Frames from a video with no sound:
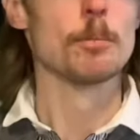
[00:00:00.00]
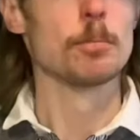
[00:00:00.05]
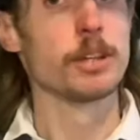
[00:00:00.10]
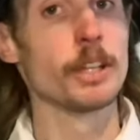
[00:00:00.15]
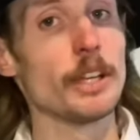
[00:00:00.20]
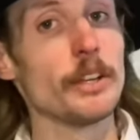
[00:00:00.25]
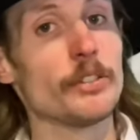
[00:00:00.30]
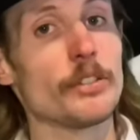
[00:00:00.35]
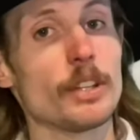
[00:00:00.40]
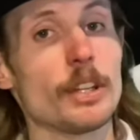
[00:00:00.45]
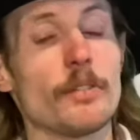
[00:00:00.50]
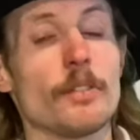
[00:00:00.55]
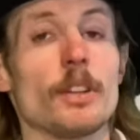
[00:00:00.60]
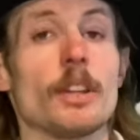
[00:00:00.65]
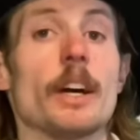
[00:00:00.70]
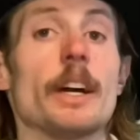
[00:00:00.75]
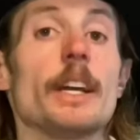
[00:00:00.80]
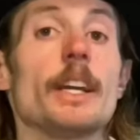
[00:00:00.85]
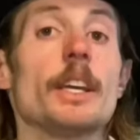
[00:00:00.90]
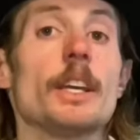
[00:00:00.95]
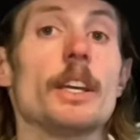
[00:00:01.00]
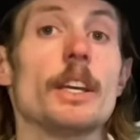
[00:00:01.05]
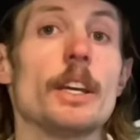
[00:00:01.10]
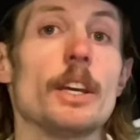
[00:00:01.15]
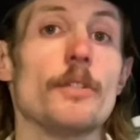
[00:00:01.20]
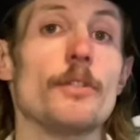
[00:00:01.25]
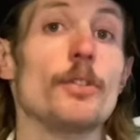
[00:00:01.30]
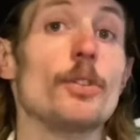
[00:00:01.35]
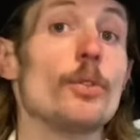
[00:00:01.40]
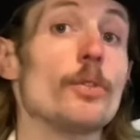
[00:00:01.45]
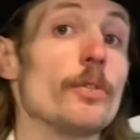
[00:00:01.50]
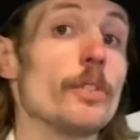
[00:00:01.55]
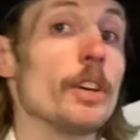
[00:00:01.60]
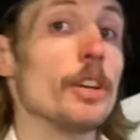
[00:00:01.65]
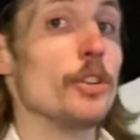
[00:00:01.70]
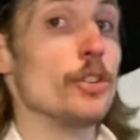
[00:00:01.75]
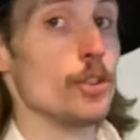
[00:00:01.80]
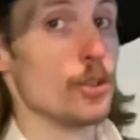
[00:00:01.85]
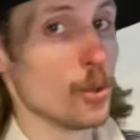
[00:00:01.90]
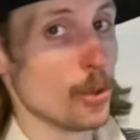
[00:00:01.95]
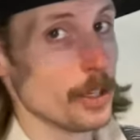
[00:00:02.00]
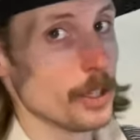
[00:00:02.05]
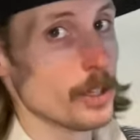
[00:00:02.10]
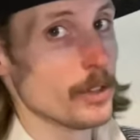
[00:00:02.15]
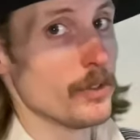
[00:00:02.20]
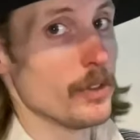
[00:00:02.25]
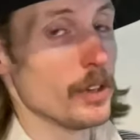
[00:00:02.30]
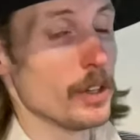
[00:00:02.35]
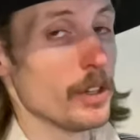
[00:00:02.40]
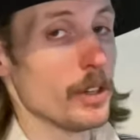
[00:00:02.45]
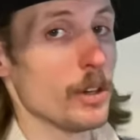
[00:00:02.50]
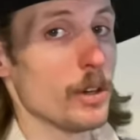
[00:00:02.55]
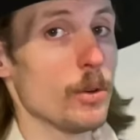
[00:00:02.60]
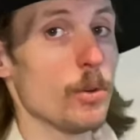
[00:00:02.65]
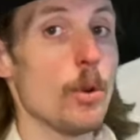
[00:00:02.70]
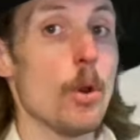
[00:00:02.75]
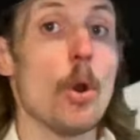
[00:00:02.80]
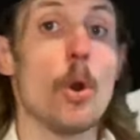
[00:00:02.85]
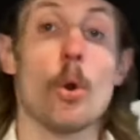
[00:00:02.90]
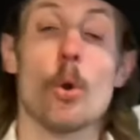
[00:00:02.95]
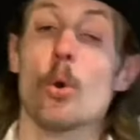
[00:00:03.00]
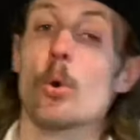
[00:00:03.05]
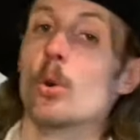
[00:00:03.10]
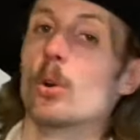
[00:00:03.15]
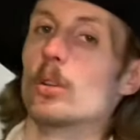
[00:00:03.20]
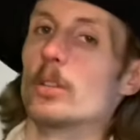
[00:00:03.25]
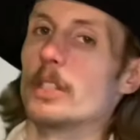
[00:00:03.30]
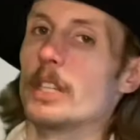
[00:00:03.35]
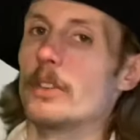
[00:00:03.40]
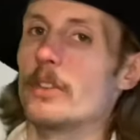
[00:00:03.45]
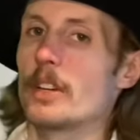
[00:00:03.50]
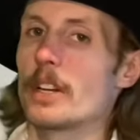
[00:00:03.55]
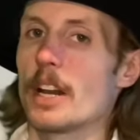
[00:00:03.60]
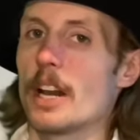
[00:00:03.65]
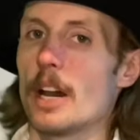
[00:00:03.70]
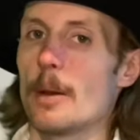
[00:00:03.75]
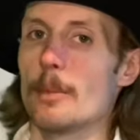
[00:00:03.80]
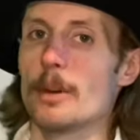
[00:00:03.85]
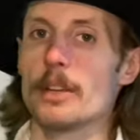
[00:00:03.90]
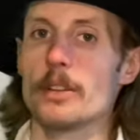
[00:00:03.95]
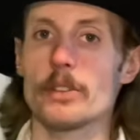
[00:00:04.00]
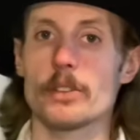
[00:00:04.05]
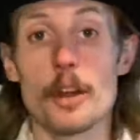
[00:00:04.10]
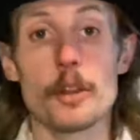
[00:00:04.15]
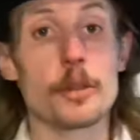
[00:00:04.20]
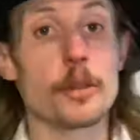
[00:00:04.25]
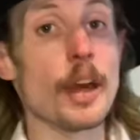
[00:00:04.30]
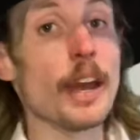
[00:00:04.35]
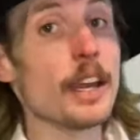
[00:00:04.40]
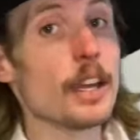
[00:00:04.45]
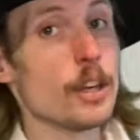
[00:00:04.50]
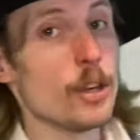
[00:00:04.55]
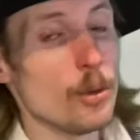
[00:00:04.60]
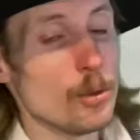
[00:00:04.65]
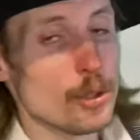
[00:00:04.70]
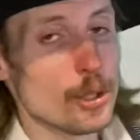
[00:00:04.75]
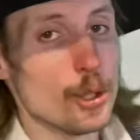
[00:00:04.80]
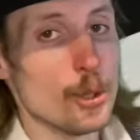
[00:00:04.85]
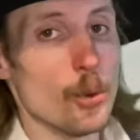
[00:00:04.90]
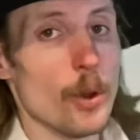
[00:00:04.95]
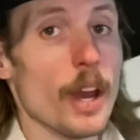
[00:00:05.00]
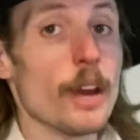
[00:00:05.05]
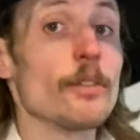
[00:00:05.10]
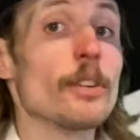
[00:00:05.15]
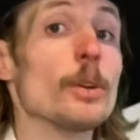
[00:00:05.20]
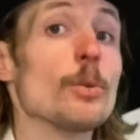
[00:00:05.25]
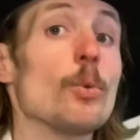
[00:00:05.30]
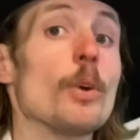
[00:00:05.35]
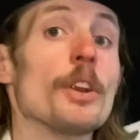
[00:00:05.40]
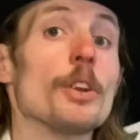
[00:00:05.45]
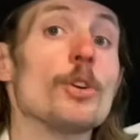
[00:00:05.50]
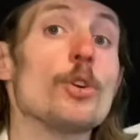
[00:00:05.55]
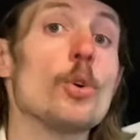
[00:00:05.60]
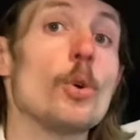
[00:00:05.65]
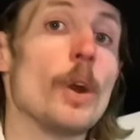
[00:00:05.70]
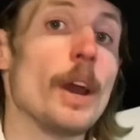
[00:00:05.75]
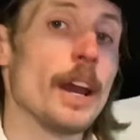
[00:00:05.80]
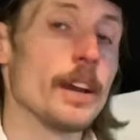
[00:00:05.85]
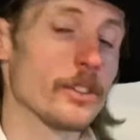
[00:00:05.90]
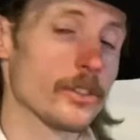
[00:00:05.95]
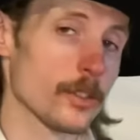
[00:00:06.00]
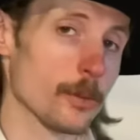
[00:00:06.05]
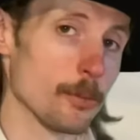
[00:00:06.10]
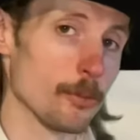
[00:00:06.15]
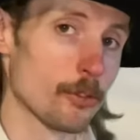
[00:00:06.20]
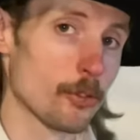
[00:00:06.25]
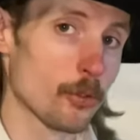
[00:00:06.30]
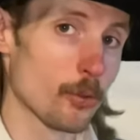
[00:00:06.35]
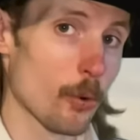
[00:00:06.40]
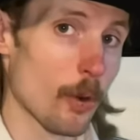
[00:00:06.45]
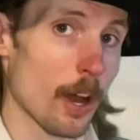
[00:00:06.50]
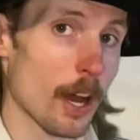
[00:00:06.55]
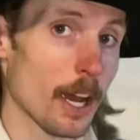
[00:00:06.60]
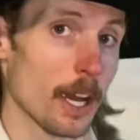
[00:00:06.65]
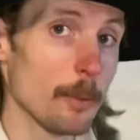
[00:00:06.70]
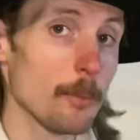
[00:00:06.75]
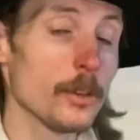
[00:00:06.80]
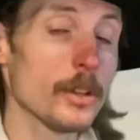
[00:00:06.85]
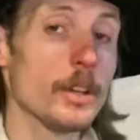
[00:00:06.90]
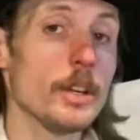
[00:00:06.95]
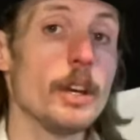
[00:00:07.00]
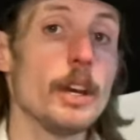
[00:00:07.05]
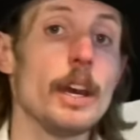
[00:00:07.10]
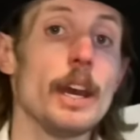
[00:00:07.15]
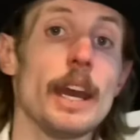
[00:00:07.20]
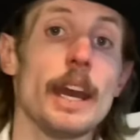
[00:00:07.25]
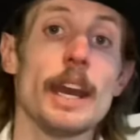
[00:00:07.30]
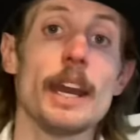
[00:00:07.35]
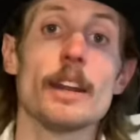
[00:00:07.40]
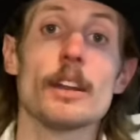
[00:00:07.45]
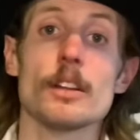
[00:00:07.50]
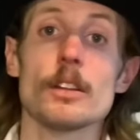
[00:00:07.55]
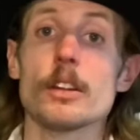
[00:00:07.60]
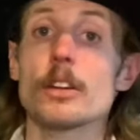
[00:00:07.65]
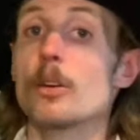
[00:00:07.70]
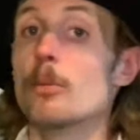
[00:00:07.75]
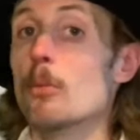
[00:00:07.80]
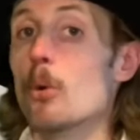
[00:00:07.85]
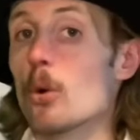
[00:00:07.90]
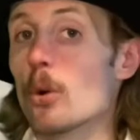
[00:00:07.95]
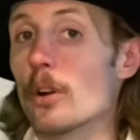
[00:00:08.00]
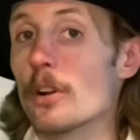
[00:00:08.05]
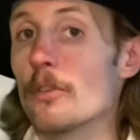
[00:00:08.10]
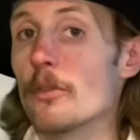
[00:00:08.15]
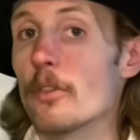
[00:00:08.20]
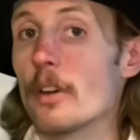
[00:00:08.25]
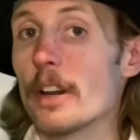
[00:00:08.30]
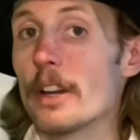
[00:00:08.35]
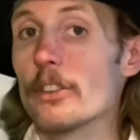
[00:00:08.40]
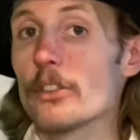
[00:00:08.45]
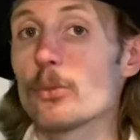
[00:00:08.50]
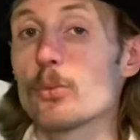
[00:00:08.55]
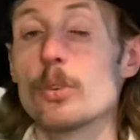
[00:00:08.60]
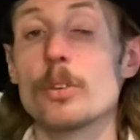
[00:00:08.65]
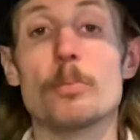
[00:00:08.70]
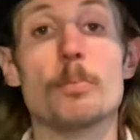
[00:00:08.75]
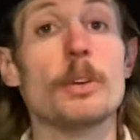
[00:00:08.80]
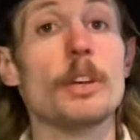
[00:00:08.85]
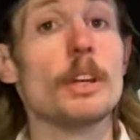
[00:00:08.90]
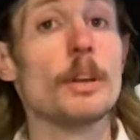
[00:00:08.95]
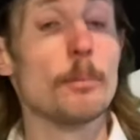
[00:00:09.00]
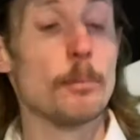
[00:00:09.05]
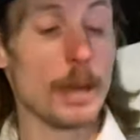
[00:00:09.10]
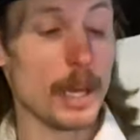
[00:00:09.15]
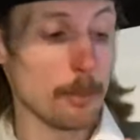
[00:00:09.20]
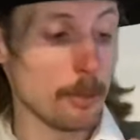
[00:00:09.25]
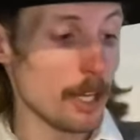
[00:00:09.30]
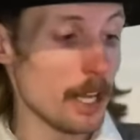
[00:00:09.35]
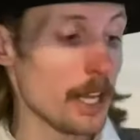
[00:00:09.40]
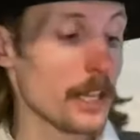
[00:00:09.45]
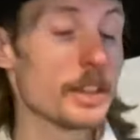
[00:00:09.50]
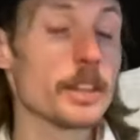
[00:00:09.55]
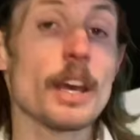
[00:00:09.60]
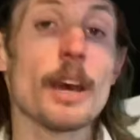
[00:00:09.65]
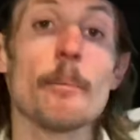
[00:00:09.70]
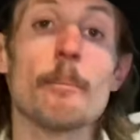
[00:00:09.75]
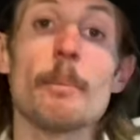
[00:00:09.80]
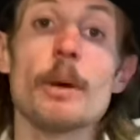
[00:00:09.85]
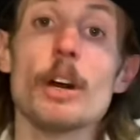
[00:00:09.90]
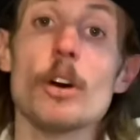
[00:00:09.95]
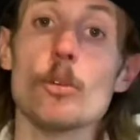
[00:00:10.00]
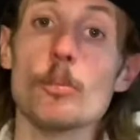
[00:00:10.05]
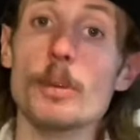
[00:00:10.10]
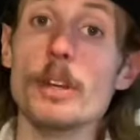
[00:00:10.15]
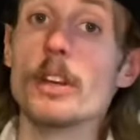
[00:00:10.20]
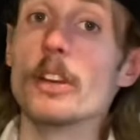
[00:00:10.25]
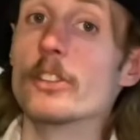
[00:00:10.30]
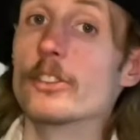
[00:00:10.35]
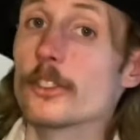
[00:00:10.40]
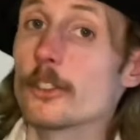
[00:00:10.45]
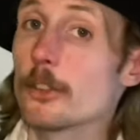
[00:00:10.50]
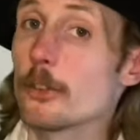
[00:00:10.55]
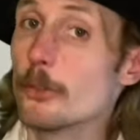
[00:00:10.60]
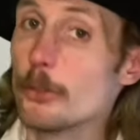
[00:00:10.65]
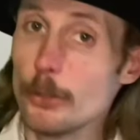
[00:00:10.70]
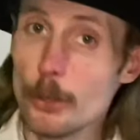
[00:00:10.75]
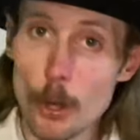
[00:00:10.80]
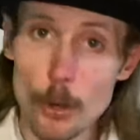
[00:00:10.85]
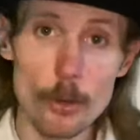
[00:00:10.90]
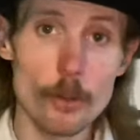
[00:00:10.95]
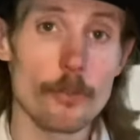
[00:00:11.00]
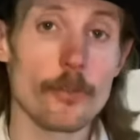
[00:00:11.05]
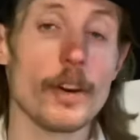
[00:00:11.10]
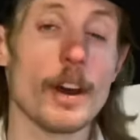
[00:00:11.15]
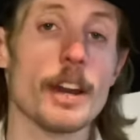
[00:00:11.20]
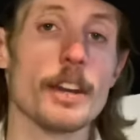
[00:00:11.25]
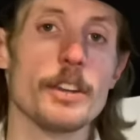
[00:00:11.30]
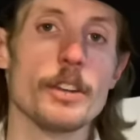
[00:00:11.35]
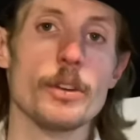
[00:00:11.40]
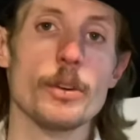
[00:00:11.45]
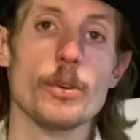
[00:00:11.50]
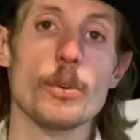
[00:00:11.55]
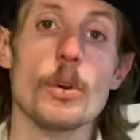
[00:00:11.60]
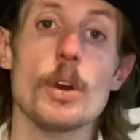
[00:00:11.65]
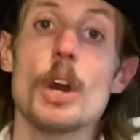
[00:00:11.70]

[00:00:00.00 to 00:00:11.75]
Please leave a like if you've enjoyed the video or leave a comment. Thank you to everyone who has subscribed. And a little more advice would be maybe hit that bell because it'll notify you